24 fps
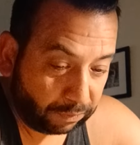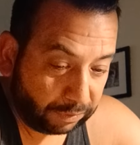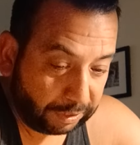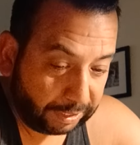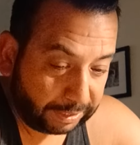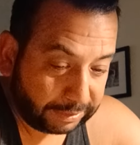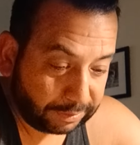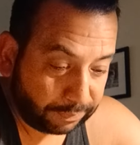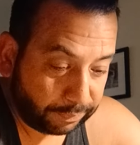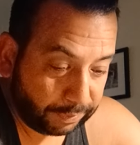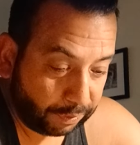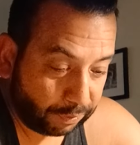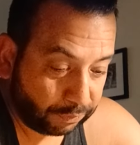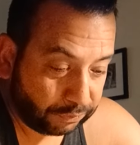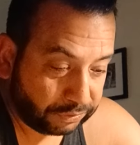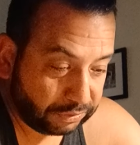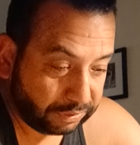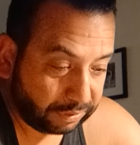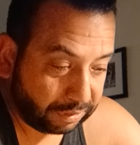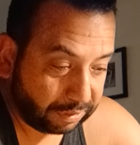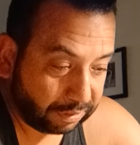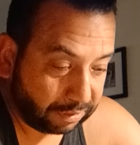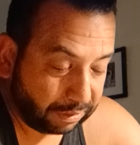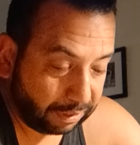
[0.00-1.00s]
as opposed
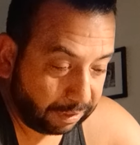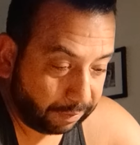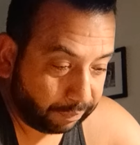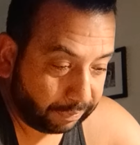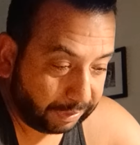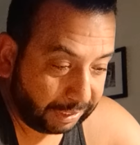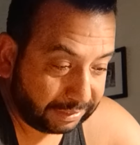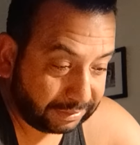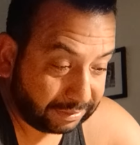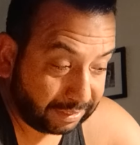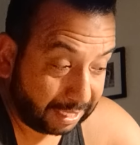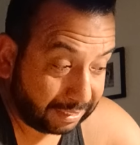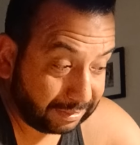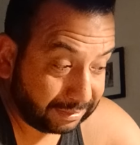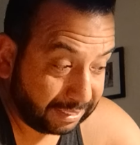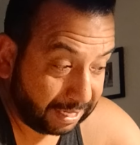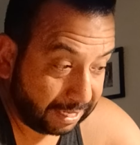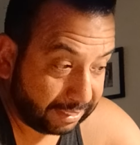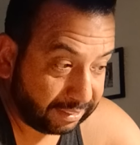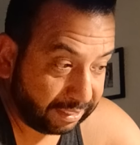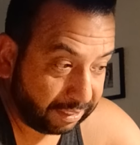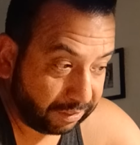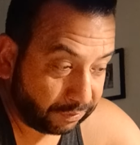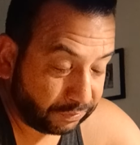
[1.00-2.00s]
to a place like San
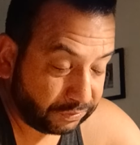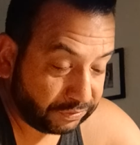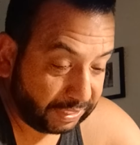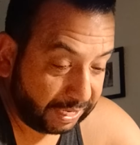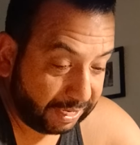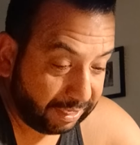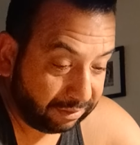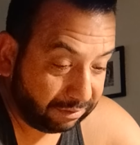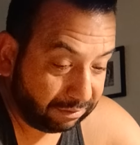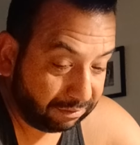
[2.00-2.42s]
Diego State,